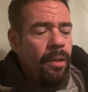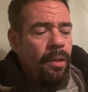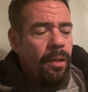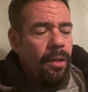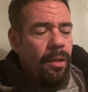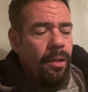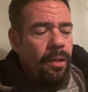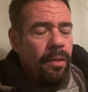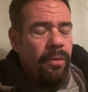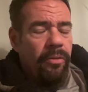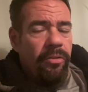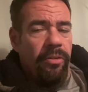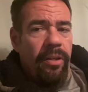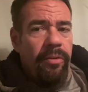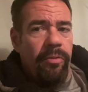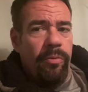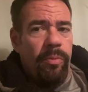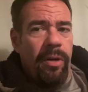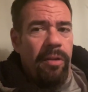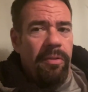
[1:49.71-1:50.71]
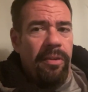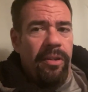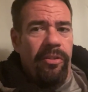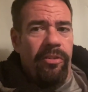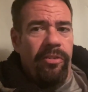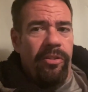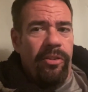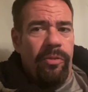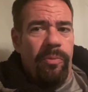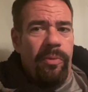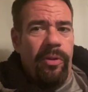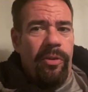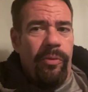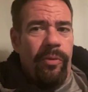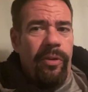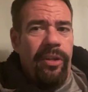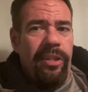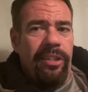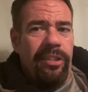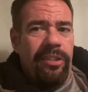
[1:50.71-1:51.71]
I uh, saved probably a six month
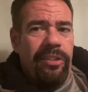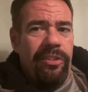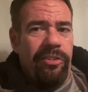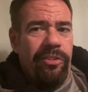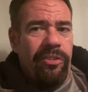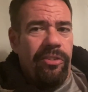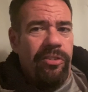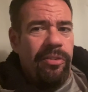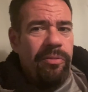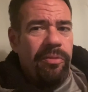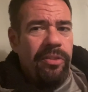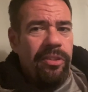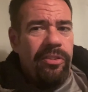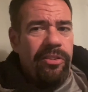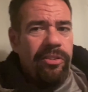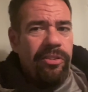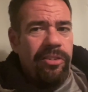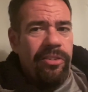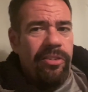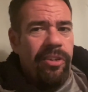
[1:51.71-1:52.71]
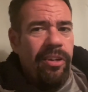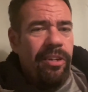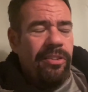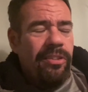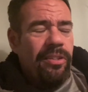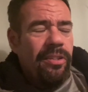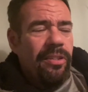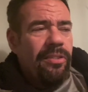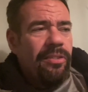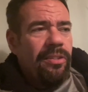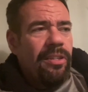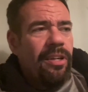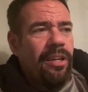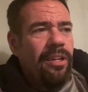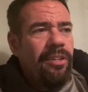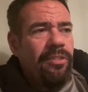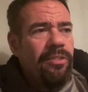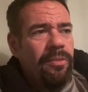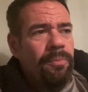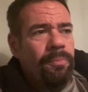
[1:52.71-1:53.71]
waiting list or something just to talk to these
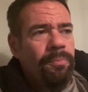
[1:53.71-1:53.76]
guys.